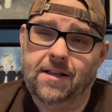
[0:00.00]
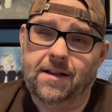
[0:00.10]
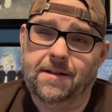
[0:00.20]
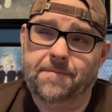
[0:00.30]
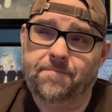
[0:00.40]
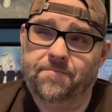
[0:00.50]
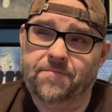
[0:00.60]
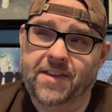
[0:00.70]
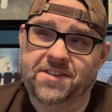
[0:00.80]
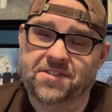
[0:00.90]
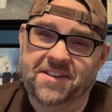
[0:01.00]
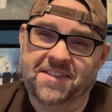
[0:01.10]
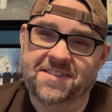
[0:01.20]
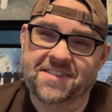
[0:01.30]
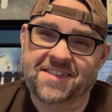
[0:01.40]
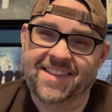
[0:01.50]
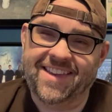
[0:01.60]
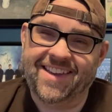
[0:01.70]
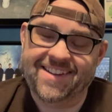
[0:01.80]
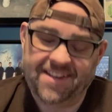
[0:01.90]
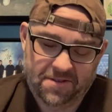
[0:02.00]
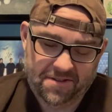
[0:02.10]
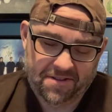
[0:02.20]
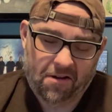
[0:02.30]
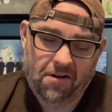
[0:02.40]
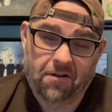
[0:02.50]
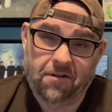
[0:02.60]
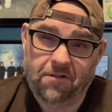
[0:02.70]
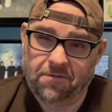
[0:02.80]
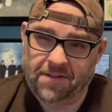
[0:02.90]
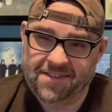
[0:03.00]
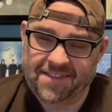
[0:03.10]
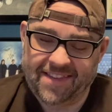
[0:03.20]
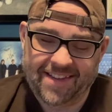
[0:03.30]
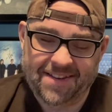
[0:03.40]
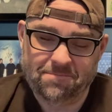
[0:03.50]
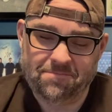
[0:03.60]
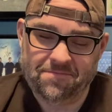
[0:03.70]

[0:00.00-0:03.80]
Um, make sure you listen to the end, all the way to the end.